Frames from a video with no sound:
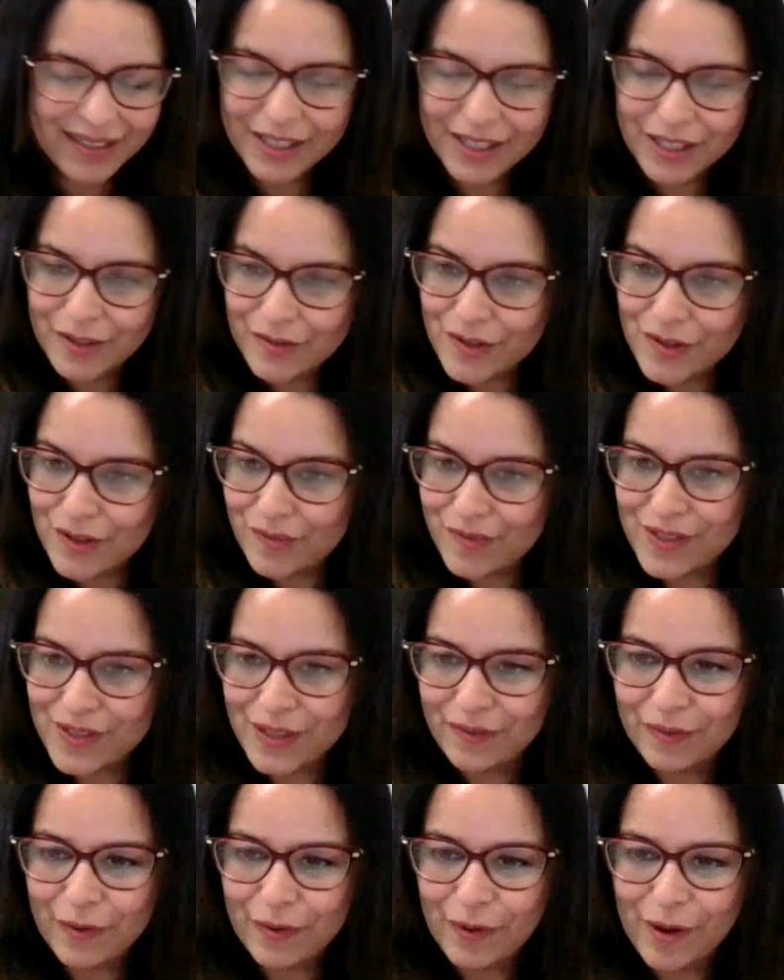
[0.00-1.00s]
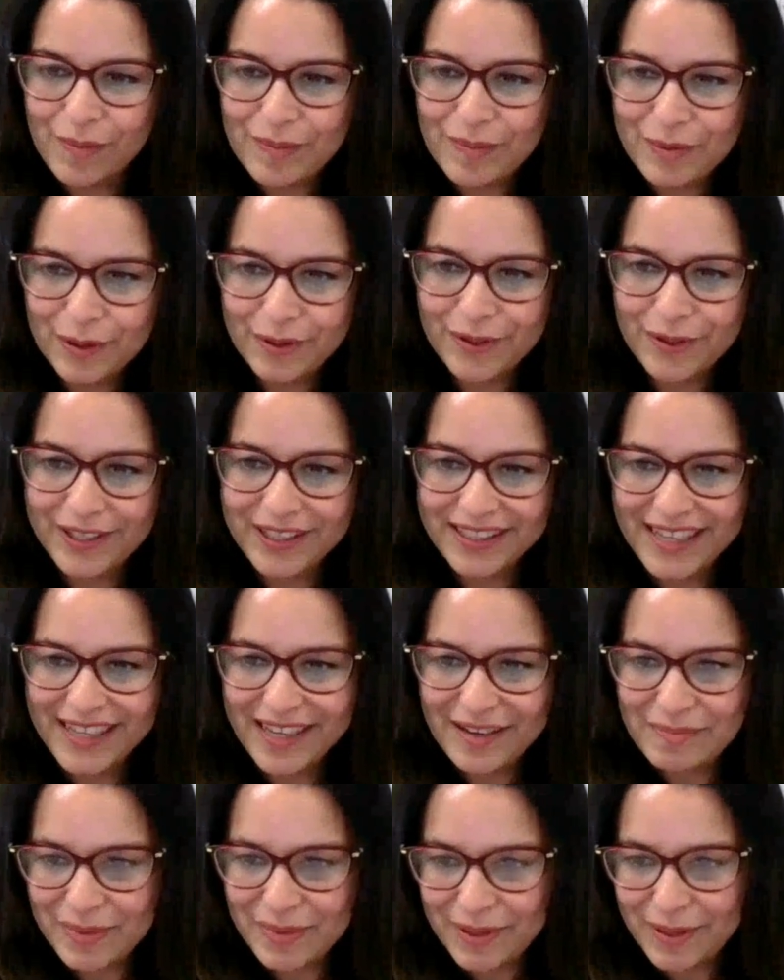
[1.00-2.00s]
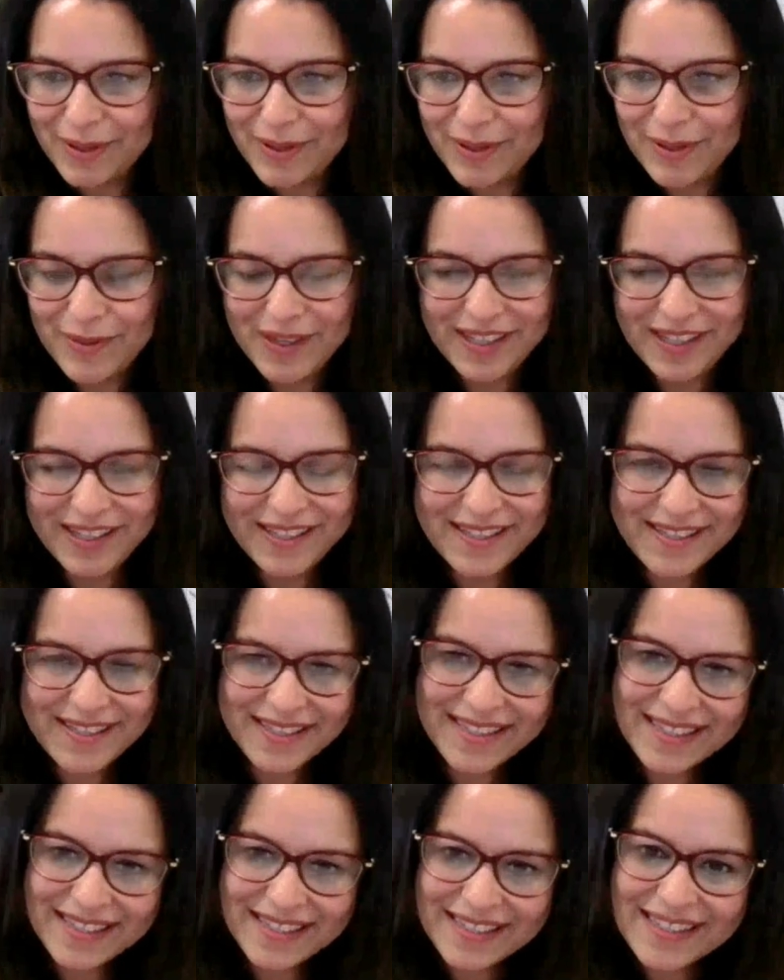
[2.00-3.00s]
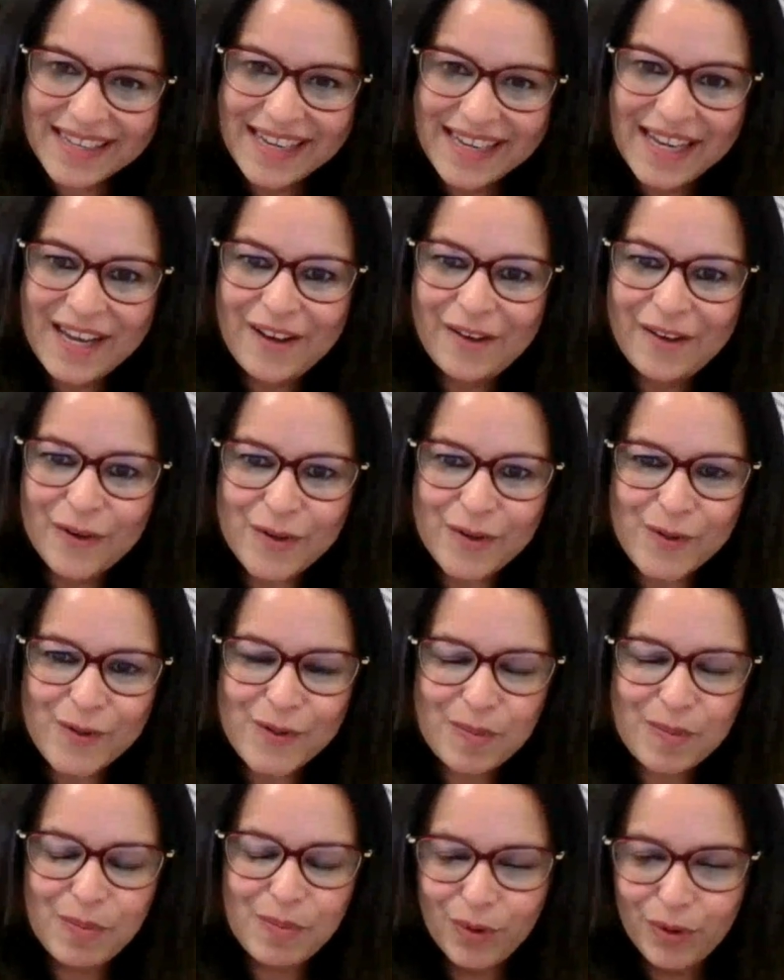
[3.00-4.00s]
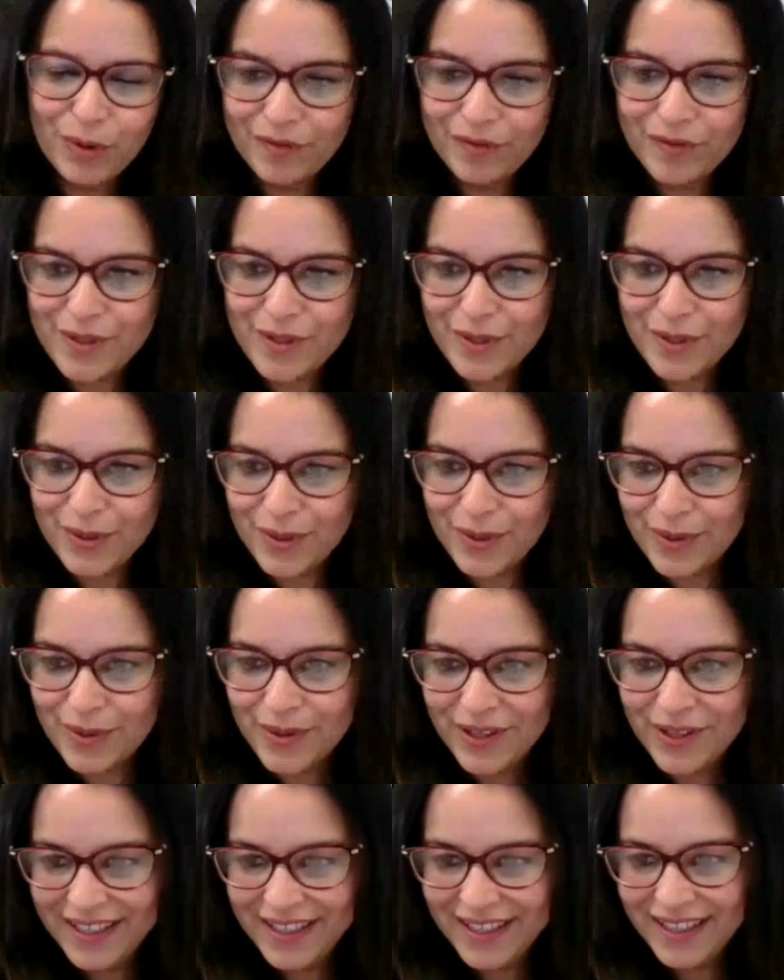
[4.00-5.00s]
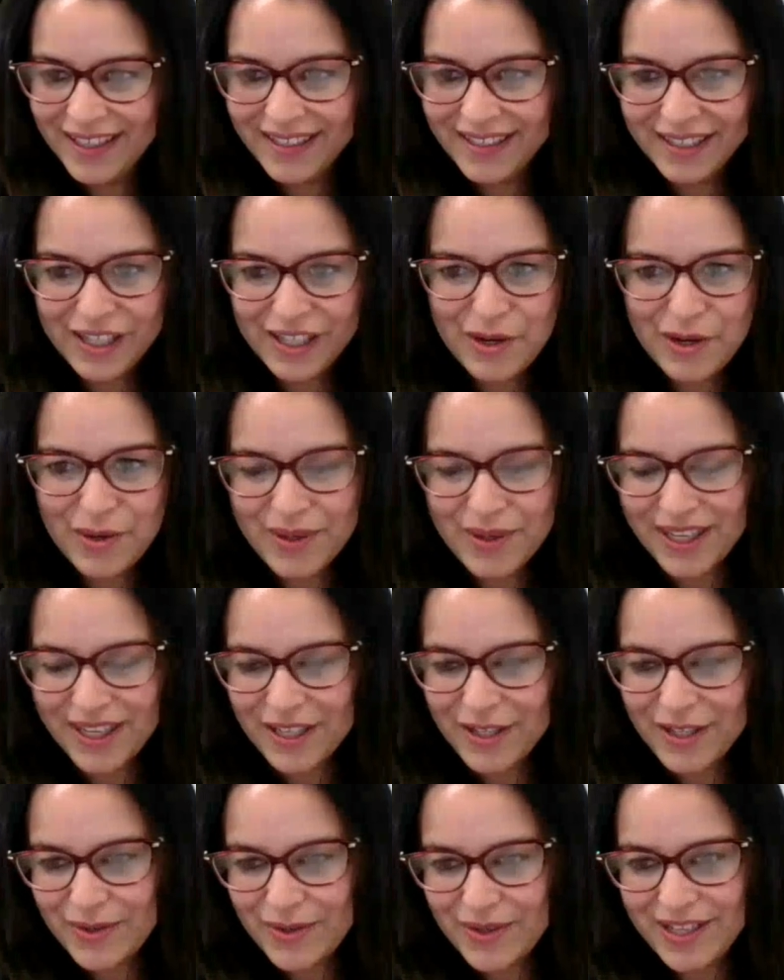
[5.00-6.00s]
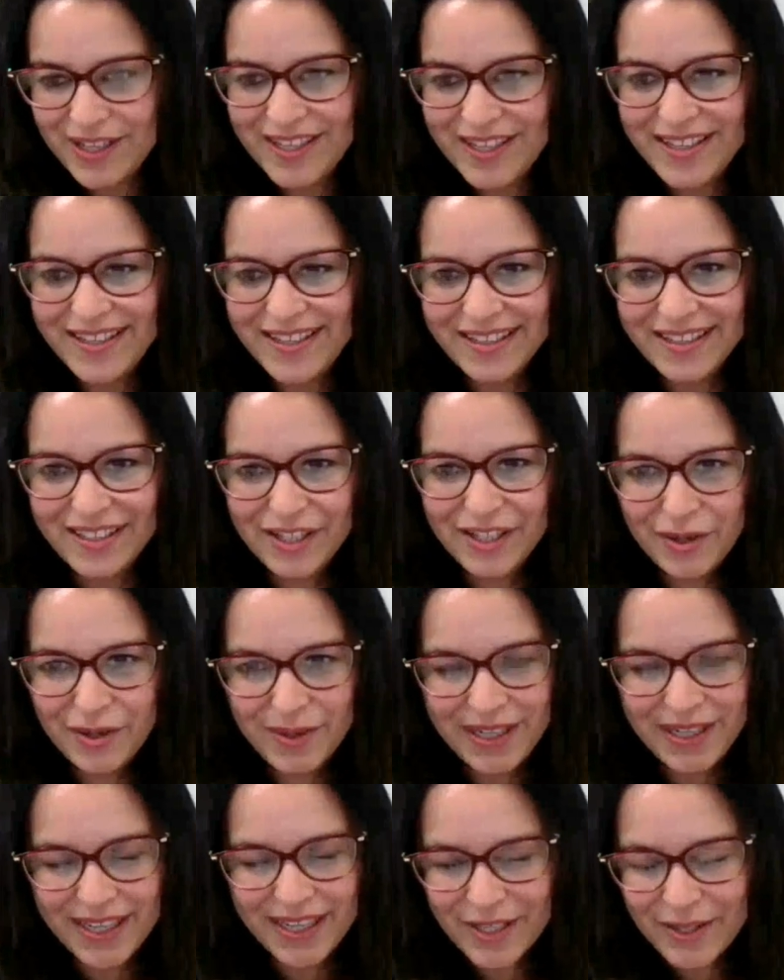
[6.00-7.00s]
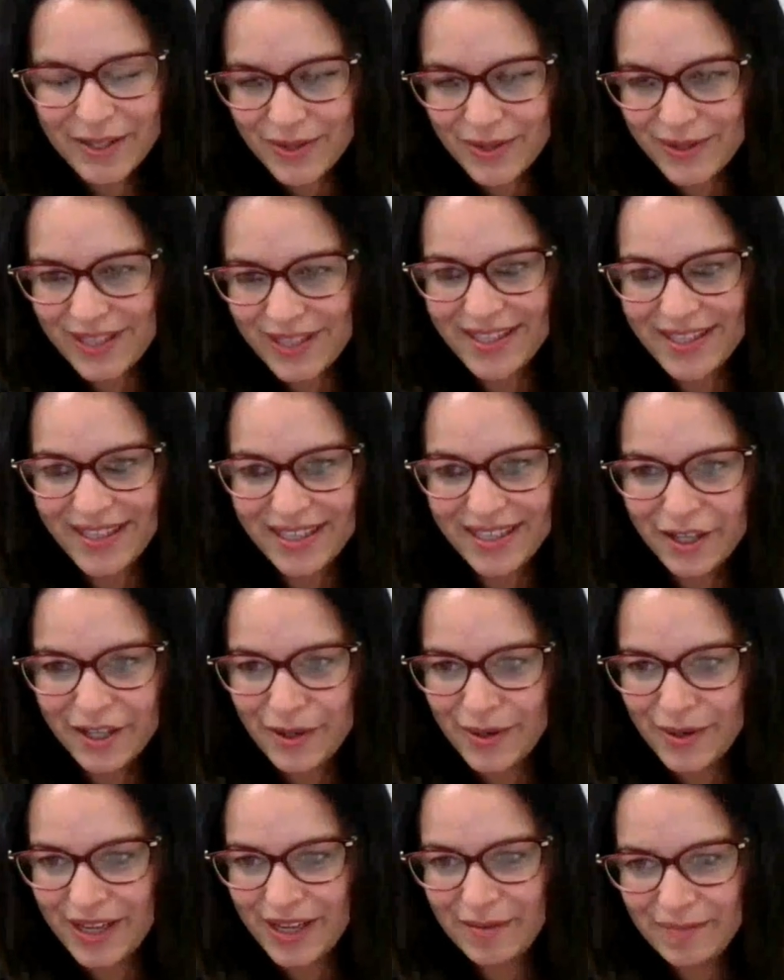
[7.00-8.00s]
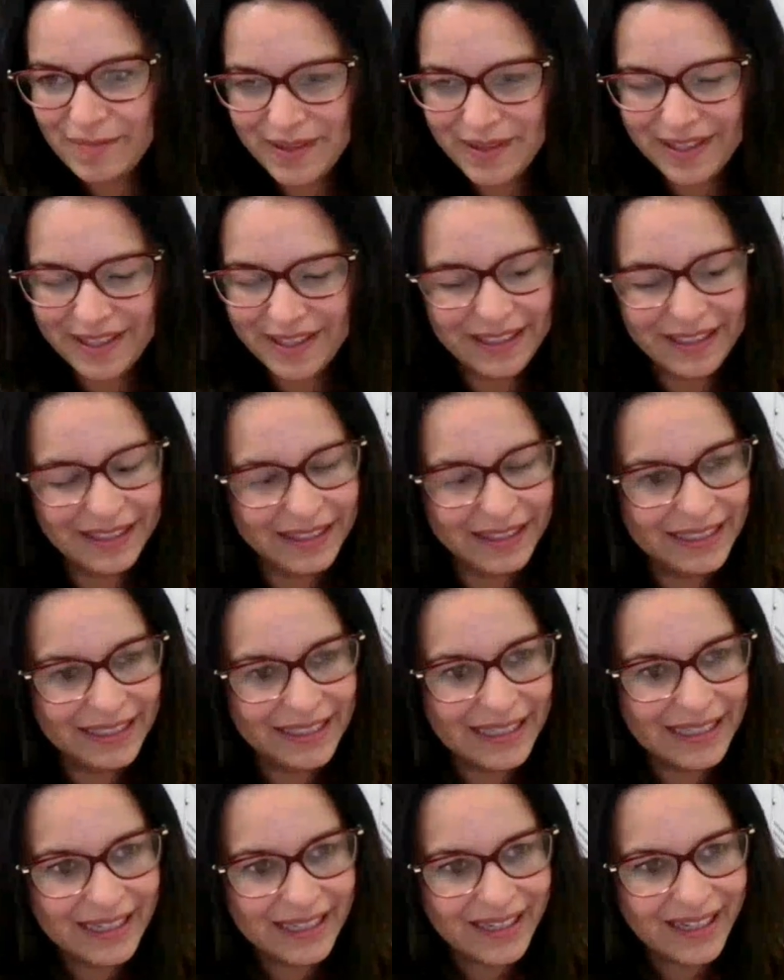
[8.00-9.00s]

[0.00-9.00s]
the highlight of shifting from Procter & Gamble to ANZ, which is move to a new country, a new industry, and a new company,